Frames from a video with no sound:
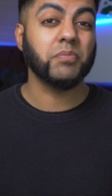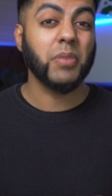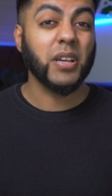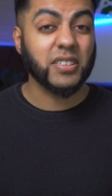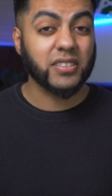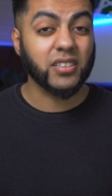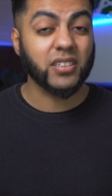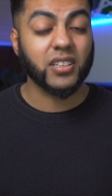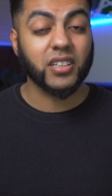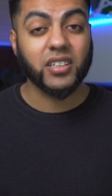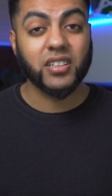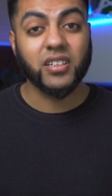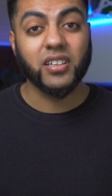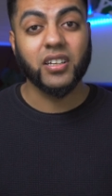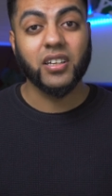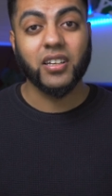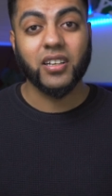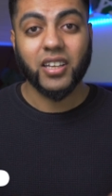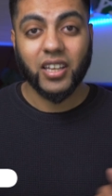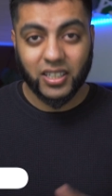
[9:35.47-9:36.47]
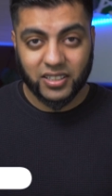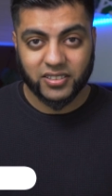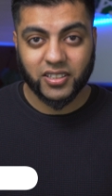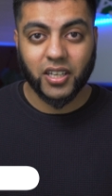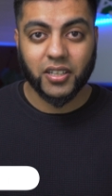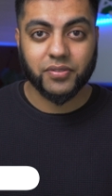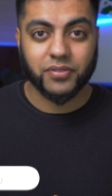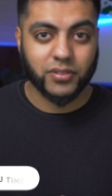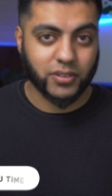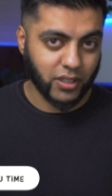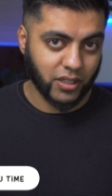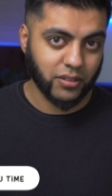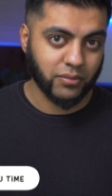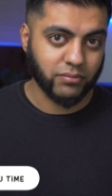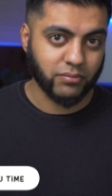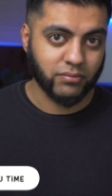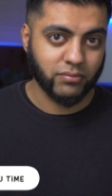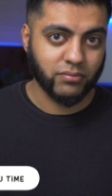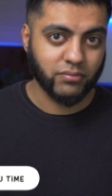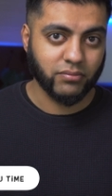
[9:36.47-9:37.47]
Basically, it saves time.
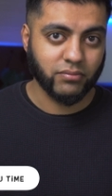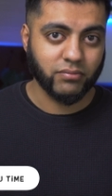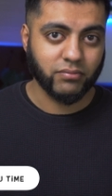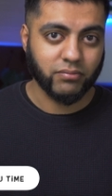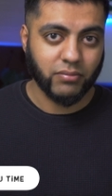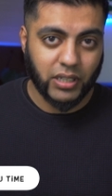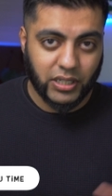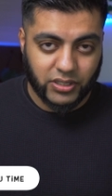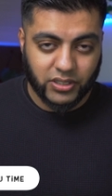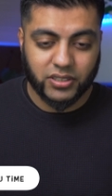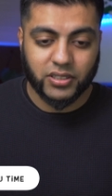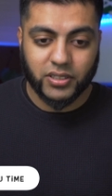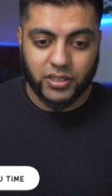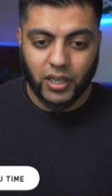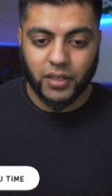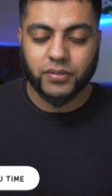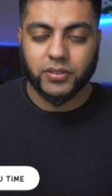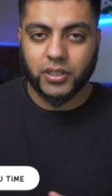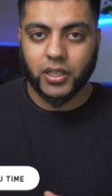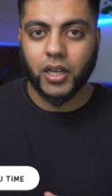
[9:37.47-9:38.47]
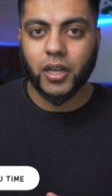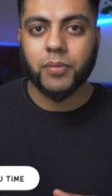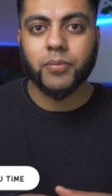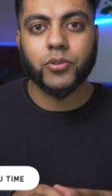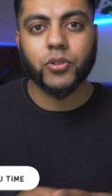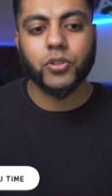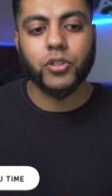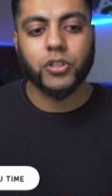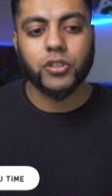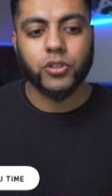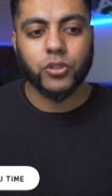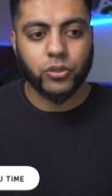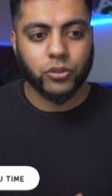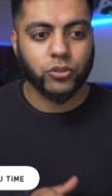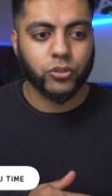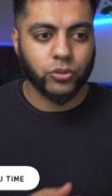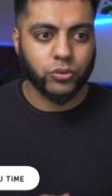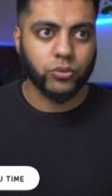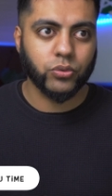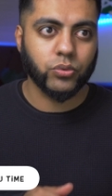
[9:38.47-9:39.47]
It just saves time so you
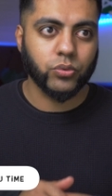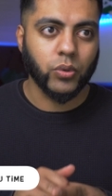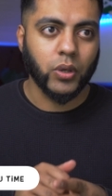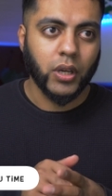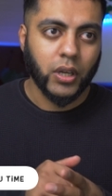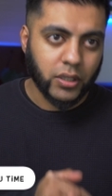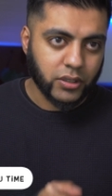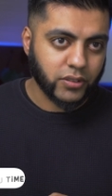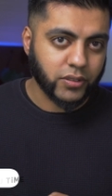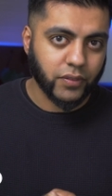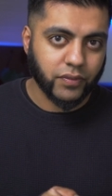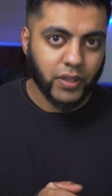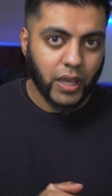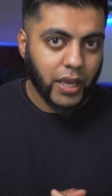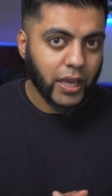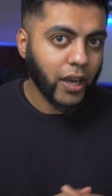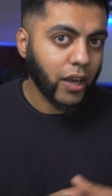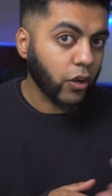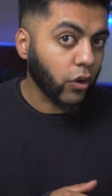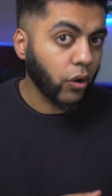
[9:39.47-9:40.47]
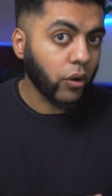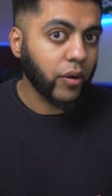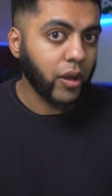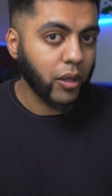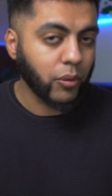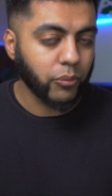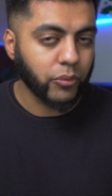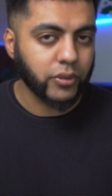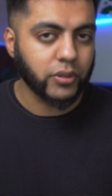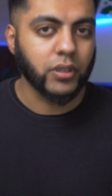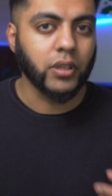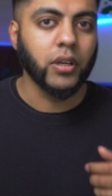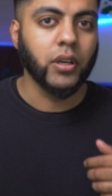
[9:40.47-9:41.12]
can do stuff that AI can't help with